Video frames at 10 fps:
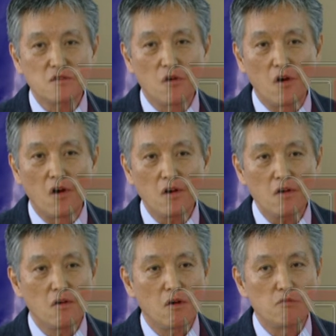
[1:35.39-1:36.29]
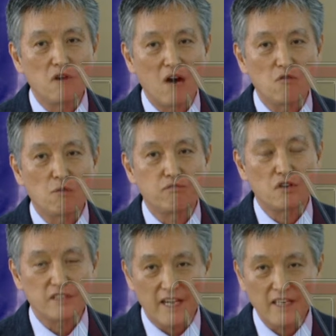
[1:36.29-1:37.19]
goal of our
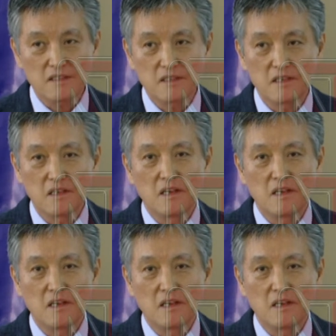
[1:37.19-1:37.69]
project